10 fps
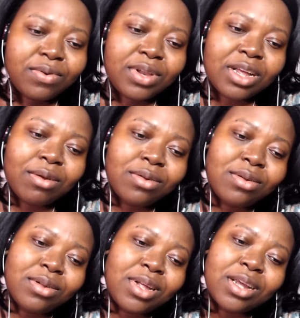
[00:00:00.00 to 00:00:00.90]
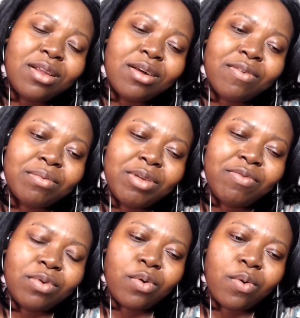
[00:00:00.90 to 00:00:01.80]
You know, like a lot of them.
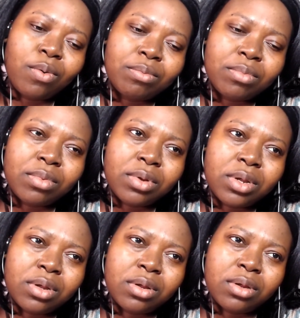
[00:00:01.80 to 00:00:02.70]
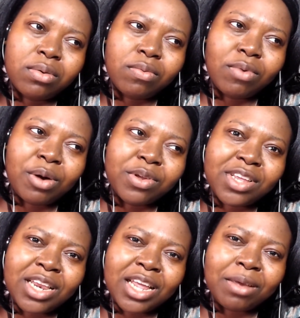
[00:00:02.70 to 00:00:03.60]
Even Chrome, why
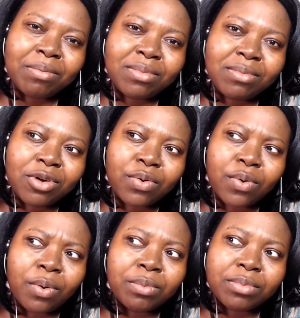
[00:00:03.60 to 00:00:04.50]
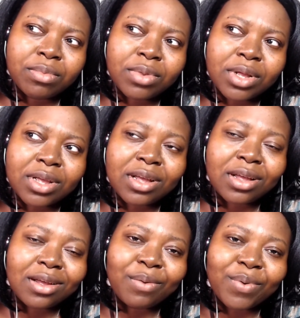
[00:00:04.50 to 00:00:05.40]
was he named Chrome?
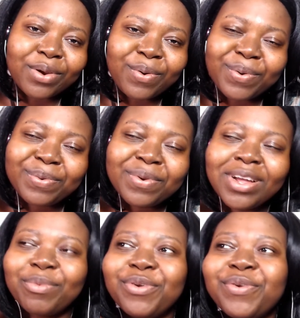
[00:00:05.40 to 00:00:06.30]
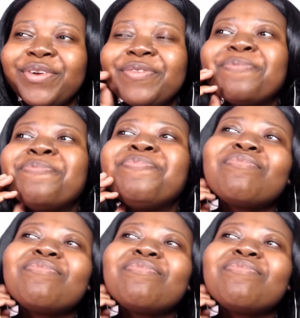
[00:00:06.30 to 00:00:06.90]
Like, I want to know. I'm curious.